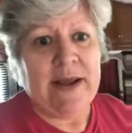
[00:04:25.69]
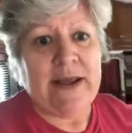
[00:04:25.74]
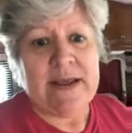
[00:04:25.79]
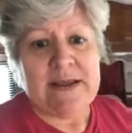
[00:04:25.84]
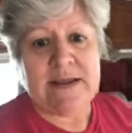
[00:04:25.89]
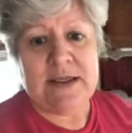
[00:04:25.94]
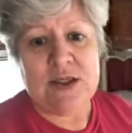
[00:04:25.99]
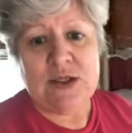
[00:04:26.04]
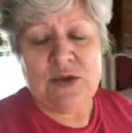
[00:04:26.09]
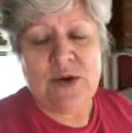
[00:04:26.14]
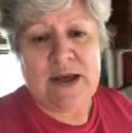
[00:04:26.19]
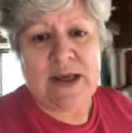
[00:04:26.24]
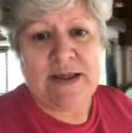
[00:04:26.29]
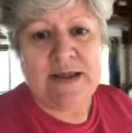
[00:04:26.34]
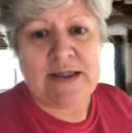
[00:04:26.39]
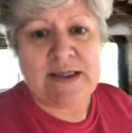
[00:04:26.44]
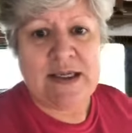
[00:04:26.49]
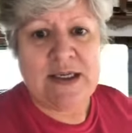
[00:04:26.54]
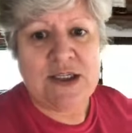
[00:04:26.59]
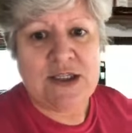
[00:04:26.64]
send your
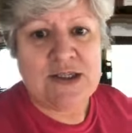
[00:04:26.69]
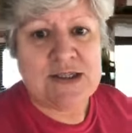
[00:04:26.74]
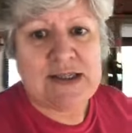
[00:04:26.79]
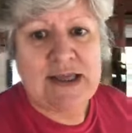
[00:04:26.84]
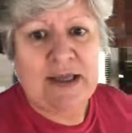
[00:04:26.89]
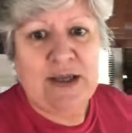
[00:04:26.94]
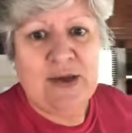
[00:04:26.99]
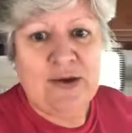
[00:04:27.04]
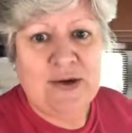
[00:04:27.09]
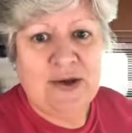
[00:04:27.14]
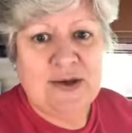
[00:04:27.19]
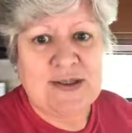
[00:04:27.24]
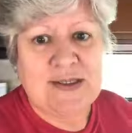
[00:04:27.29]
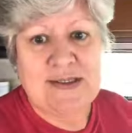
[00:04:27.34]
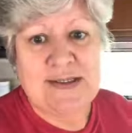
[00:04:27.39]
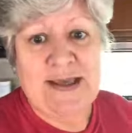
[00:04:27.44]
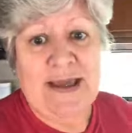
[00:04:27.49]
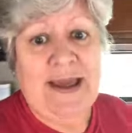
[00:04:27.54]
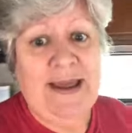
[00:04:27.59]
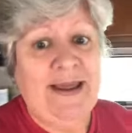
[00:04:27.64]
kids teachers thank you notes to
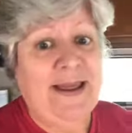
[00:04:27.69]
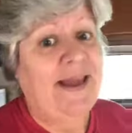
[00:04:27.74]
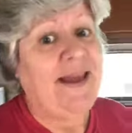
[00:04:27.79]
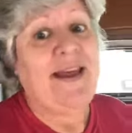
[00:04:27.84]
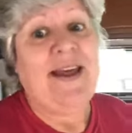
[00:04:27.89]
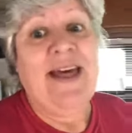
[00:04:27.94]
say, hey,